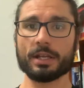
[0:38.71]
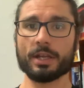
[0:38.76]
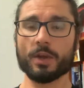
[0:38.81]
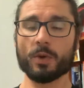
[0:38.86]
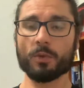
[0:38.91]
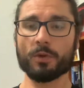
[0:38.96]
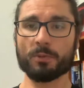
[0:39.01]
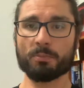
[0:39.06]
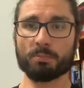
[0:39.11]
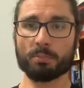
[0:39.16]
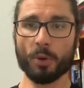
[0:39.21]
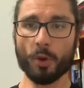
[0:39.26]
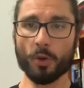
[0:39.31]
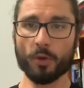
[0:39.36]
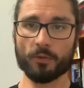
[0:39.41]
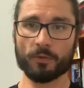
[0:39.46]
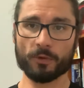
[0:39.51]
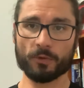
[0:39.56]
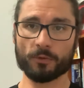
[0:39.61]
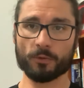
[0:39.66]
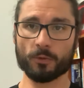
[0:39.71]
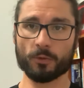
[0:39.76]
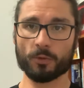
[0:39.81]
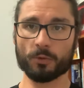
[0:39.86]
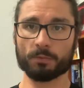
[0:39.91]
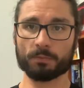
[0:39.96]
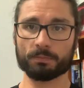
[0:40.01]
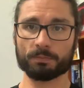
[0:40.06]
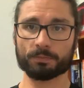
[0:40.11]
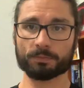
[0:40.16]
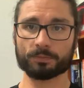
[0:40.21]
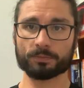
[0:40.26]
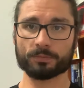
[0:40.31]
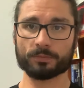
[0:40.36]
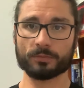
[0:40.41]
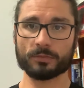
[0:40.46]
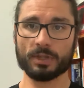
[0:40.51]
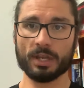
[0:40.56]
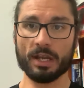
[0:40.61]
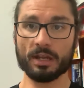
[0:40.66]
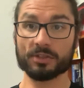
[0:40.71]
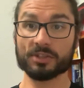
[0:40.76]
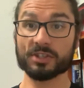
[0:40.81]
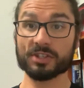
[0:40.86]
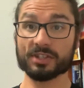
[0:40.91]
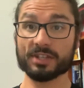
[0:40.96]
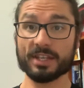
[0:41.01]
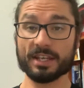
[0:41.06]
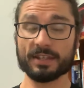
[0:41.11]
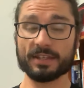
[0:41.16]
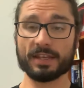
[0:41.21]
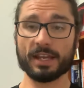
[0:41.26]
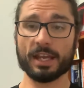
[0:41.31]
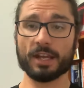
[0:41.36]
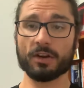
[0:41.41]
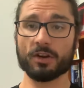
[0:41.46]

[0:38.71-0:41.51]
with perfect form. Now, it's just the intent.